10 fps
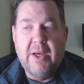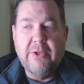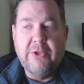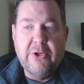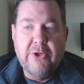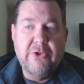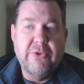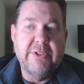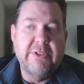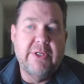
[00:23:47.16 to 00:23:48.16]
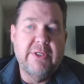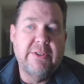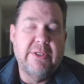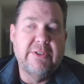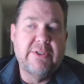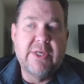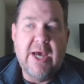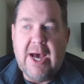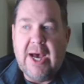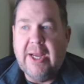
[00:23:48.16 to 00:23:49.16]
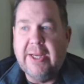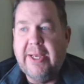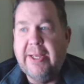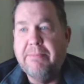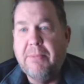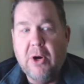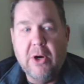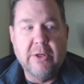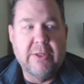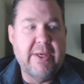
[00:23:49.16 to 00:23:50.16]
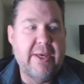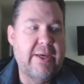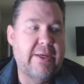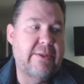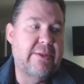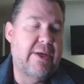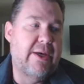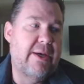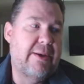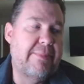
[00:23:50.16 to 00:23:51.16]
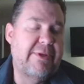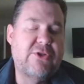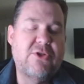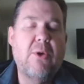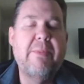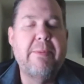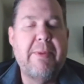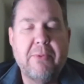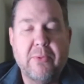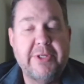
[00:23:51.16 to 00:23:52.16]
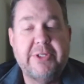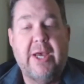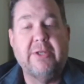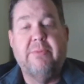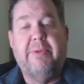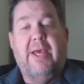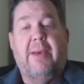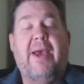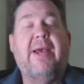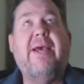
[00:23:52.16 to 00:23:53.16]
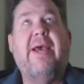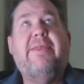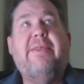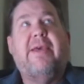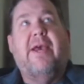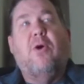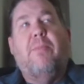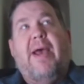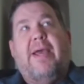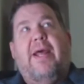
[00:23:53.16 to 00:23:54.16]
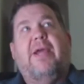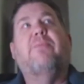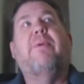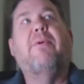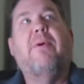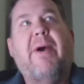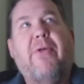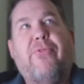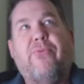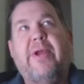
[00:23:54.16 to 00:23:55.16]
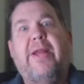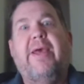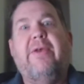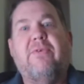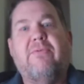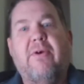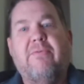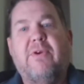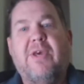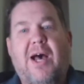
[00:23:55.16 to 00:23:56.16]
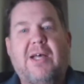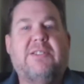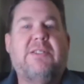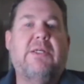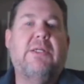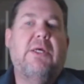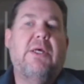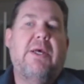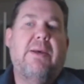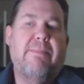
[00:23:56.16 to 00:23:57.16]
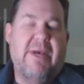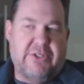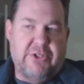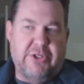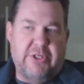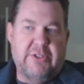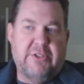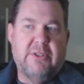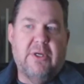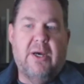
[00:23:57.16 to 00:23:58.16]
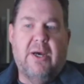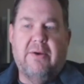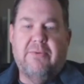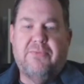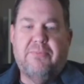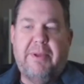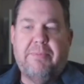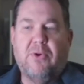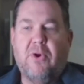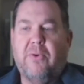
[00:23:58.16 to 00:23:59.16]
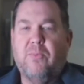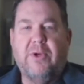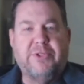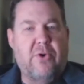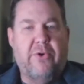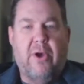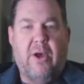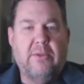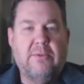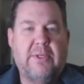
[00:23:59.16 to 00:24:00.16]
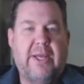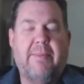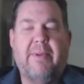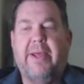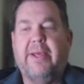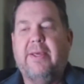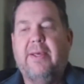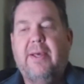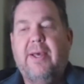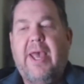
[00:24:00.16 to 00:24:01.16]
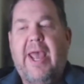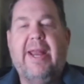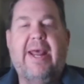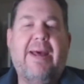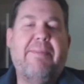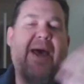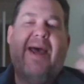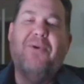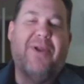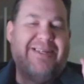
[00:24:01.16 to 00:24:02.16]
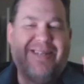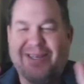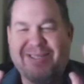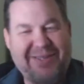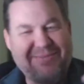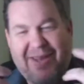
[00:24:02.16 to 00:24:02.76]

you and Scott and Mark and I mean, so many people reached out to me. I mean, I think I go back and I can remember about 3 days of constant messages of people going, "What's going on?" And I'm like, and I don't like texting.